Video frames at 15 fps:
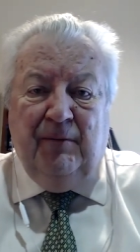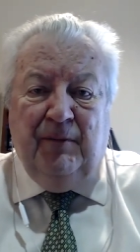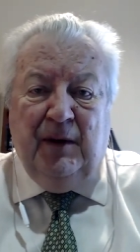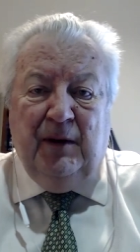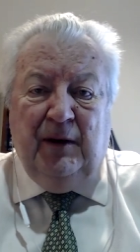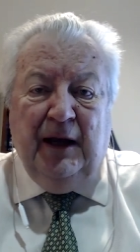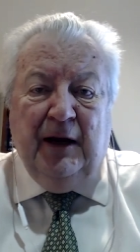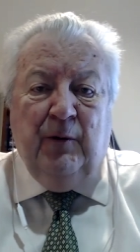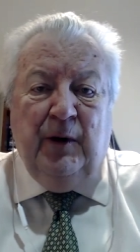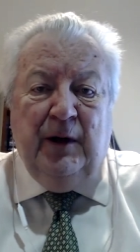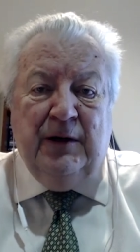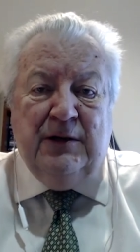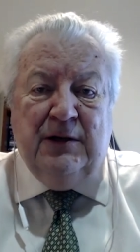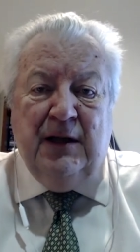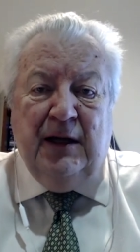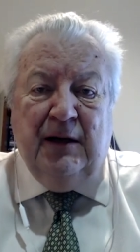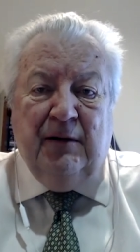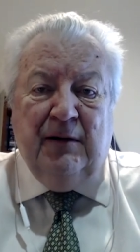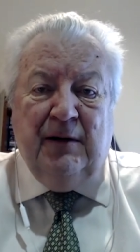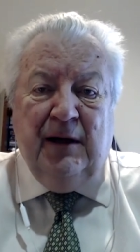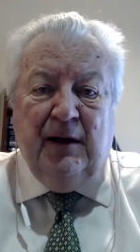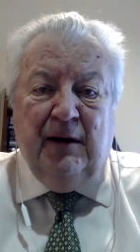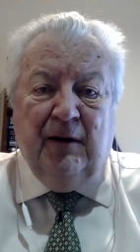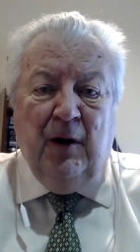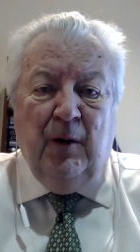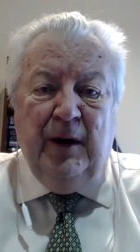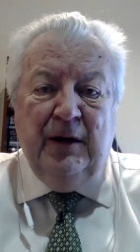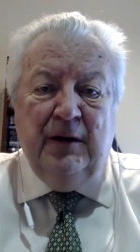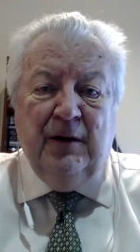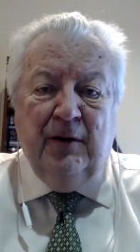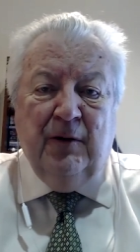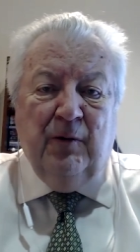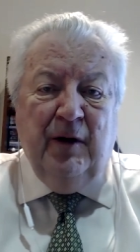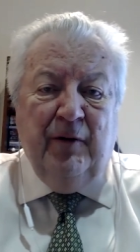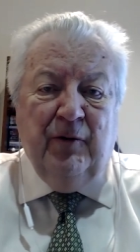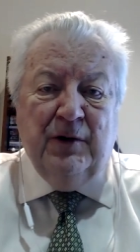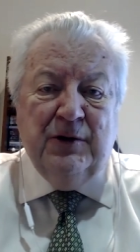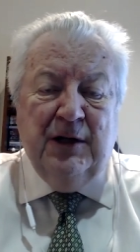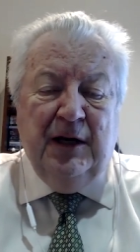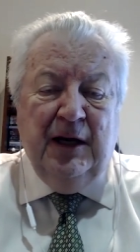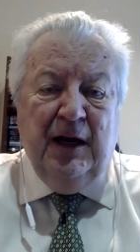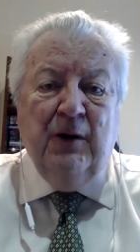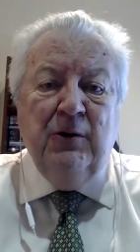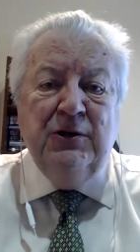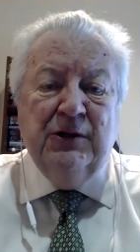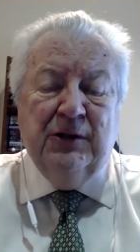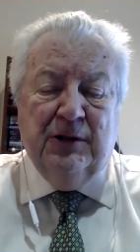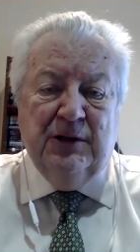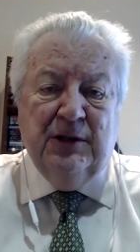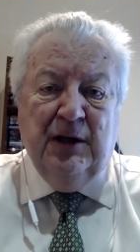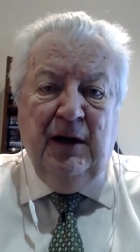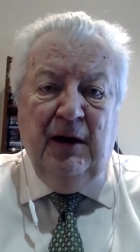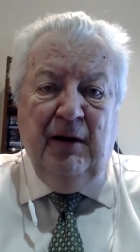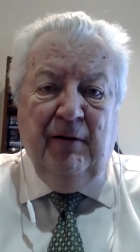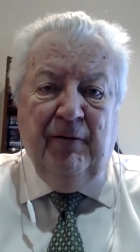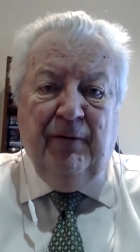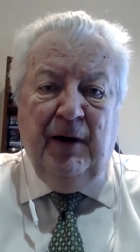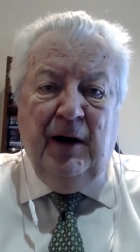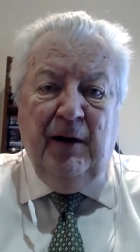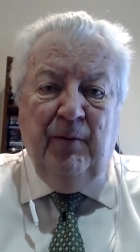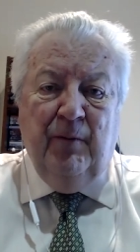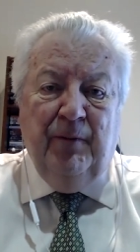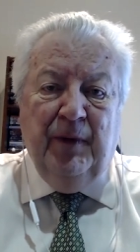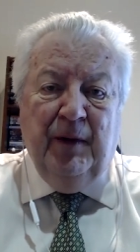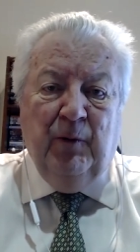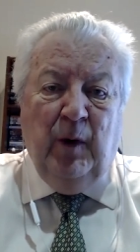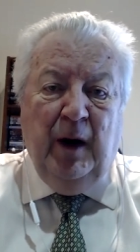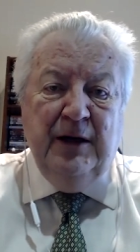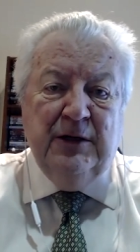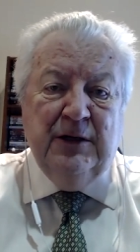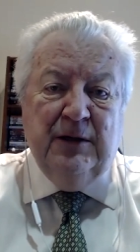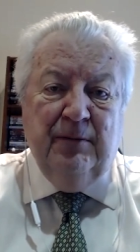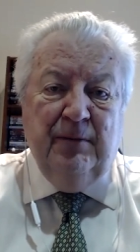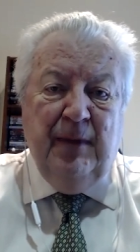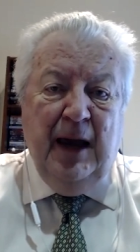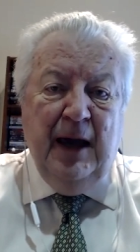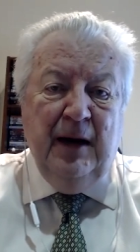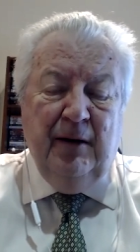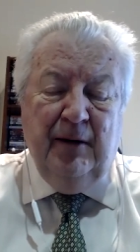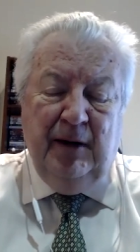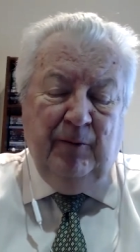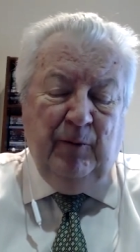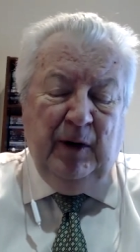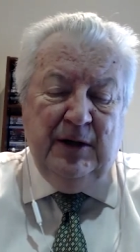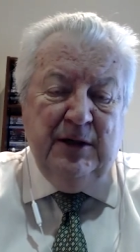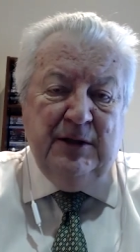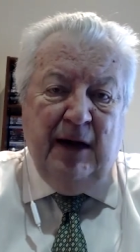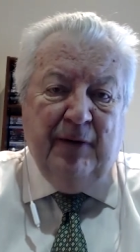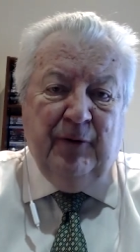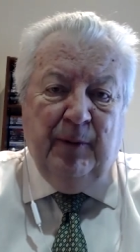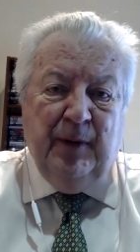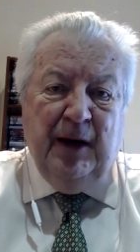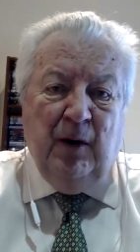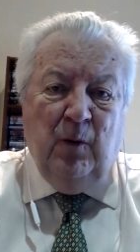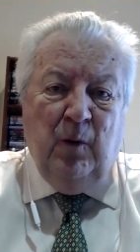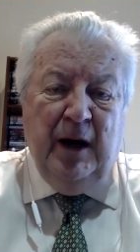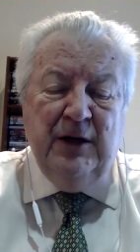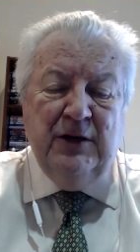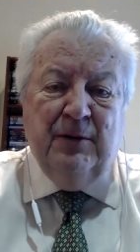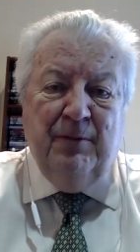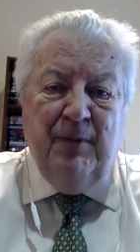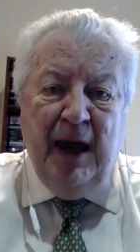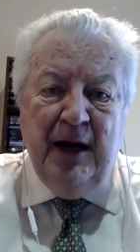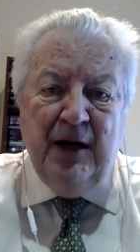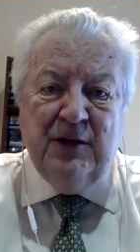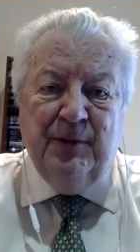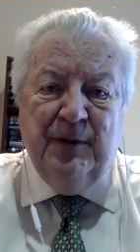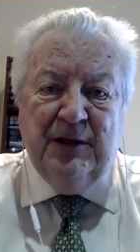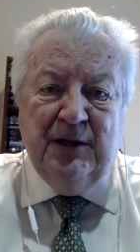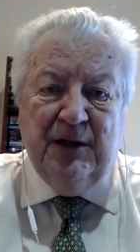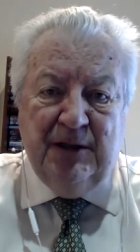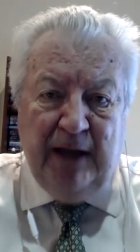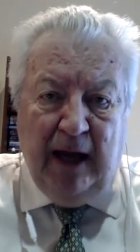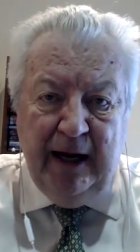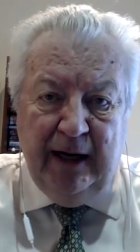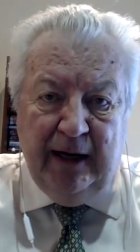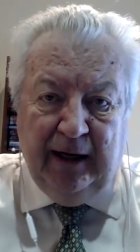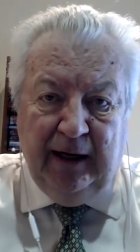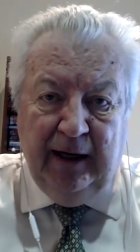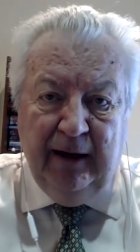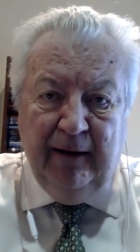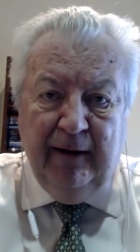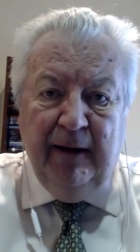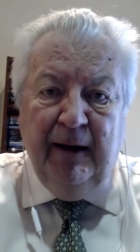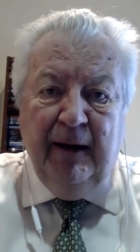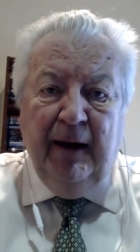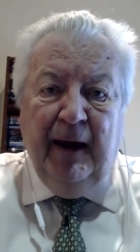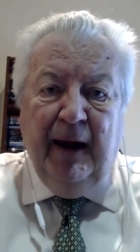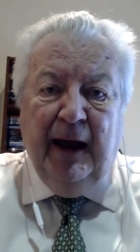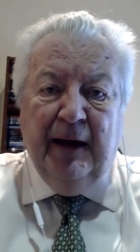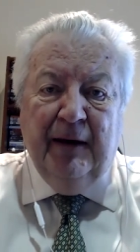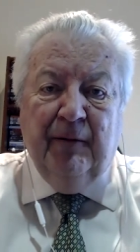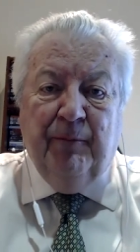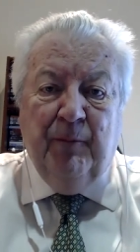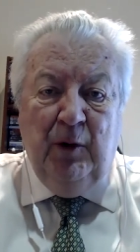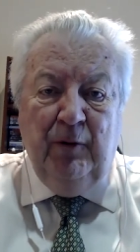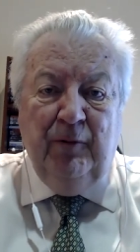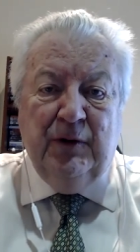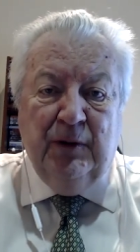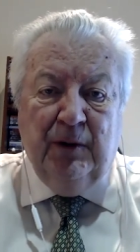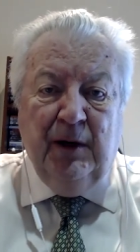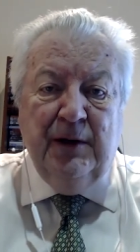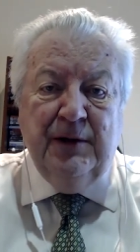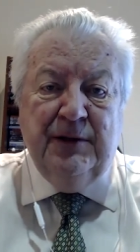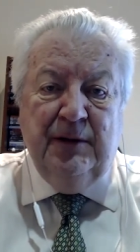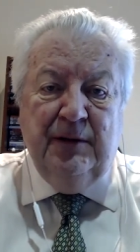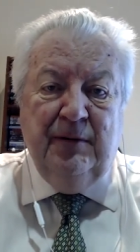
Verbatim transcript: liquids that go into the rivers and the oceans from waste. We just have to be a waste management society and move towards